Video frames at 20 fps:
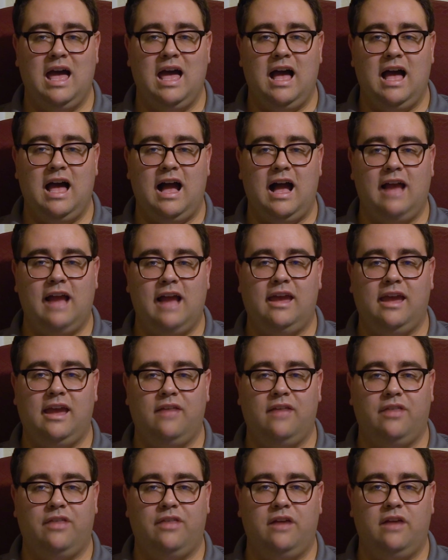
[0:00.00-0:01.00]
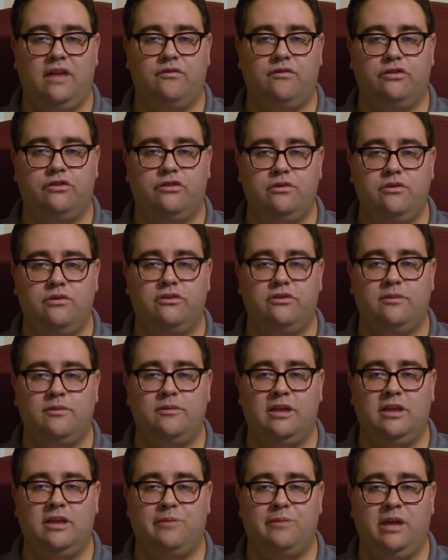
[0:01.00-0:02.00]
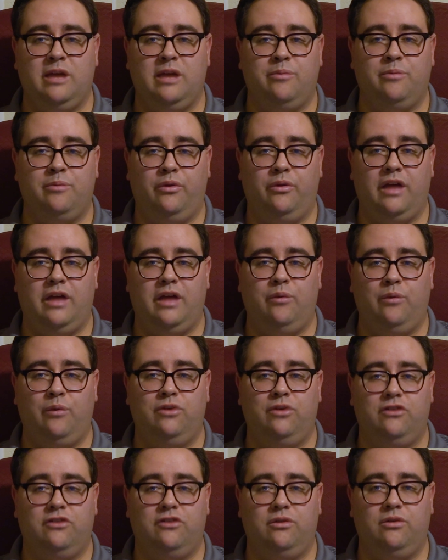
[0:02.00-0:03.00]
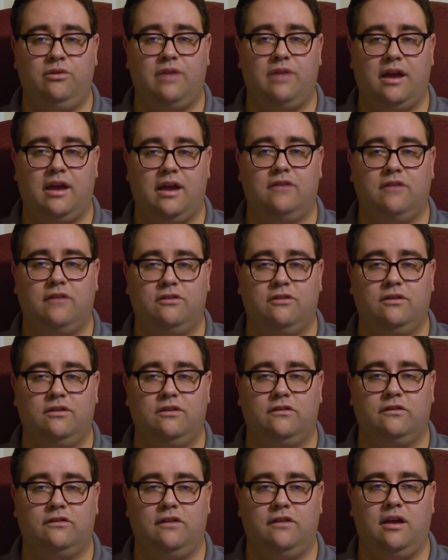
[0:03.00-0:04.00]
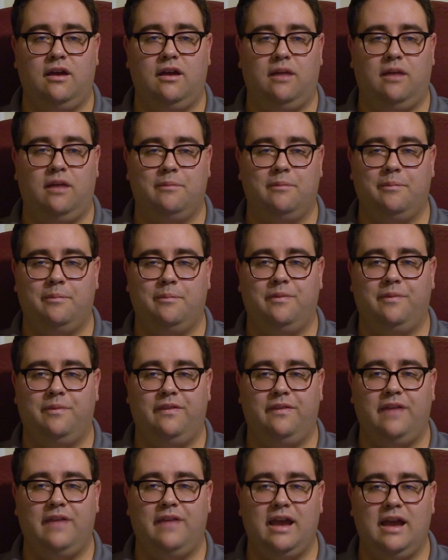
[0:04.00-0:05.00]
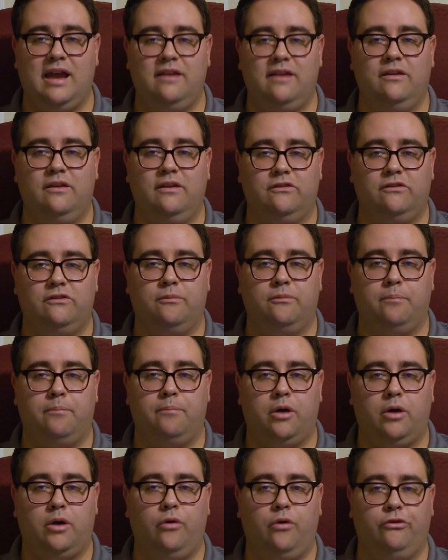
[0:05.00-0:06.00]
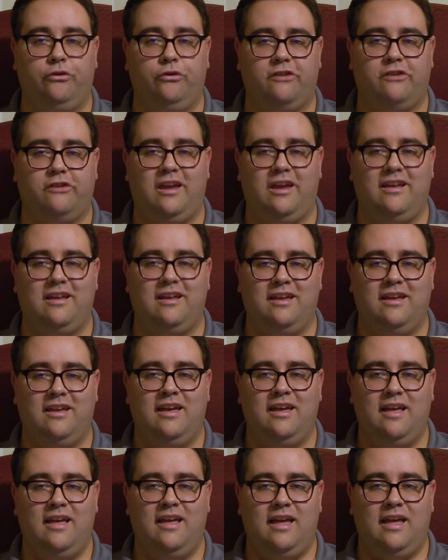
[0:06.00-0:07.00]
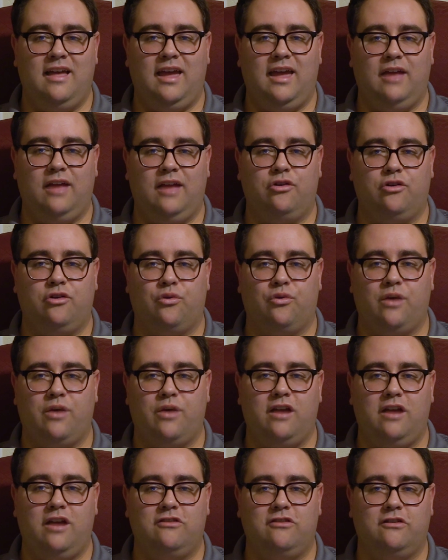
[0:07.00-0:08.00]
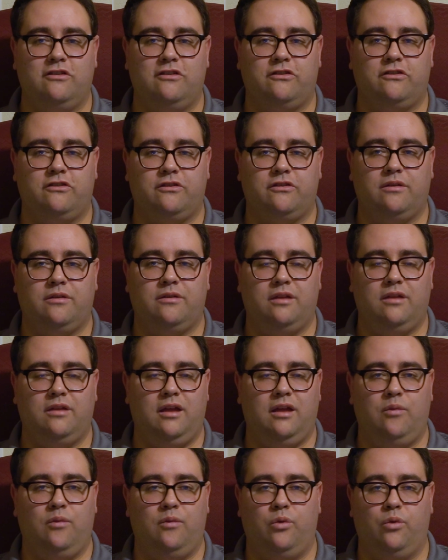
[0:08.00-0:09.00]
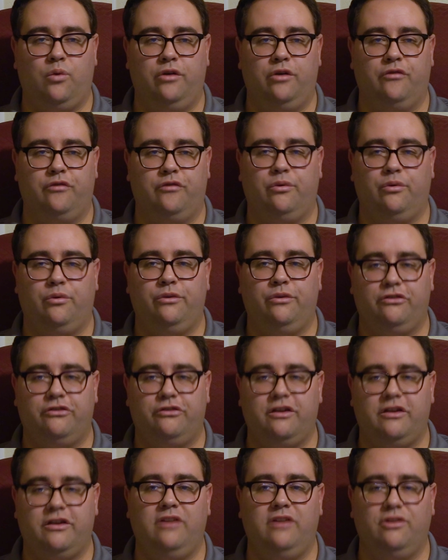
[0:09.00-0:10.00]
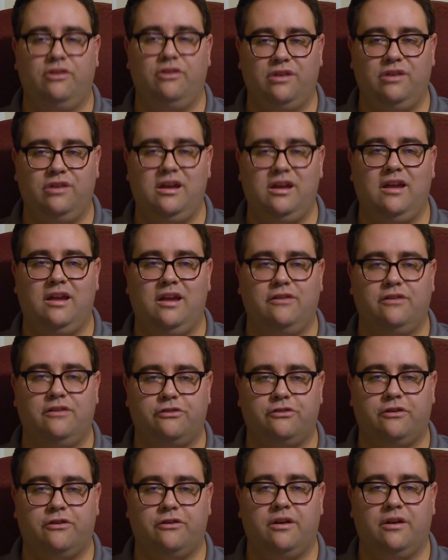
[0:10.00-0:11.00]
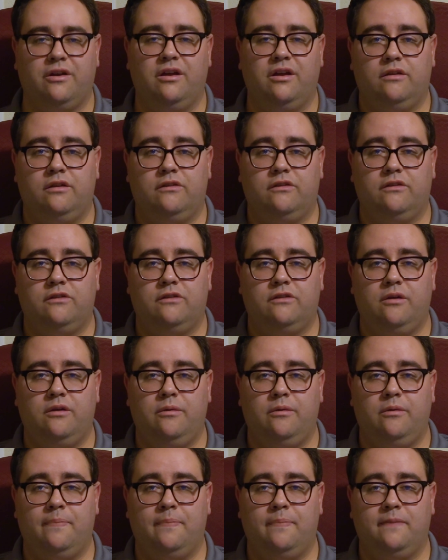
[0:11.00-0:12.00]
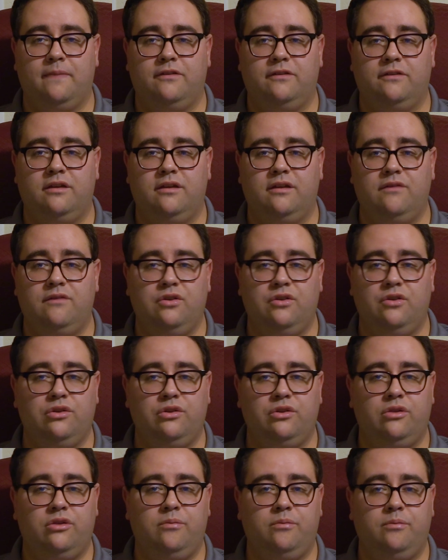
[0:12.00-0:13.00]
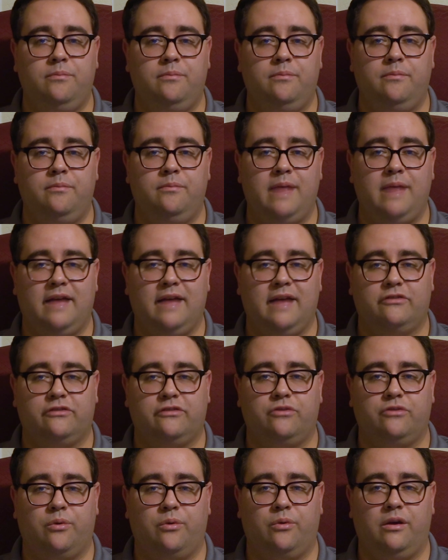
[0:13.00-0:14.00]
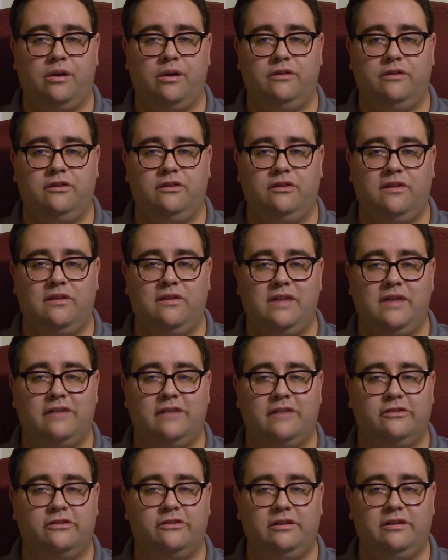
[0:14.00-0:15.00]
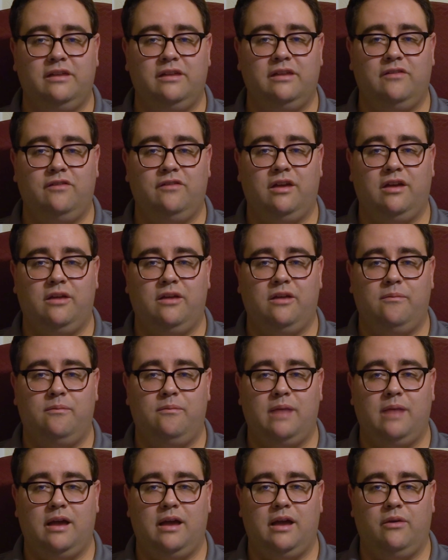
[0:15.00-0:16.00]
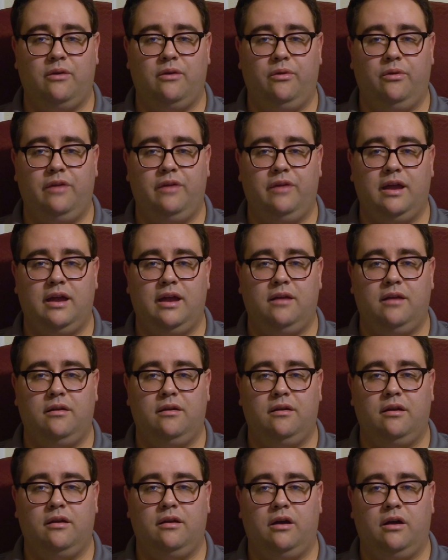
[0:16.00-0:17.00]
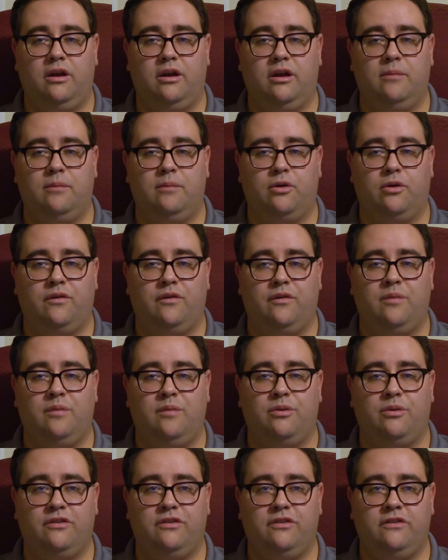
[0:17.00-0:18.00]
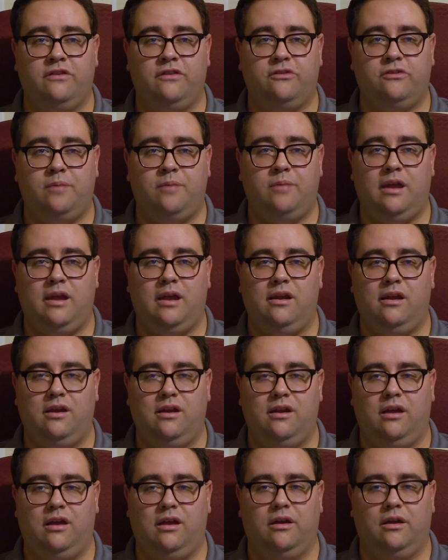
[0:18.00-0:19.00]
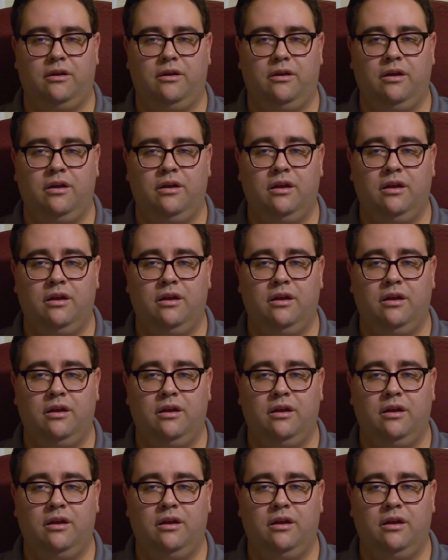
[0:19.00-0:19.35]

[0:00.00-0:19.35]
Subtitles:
I can't think of too many people that would do that to this day. That is ballsy and courageous and wonderful, to say the least. So, to give you a little backstory to the next significant battle that Audie Murphy participated in,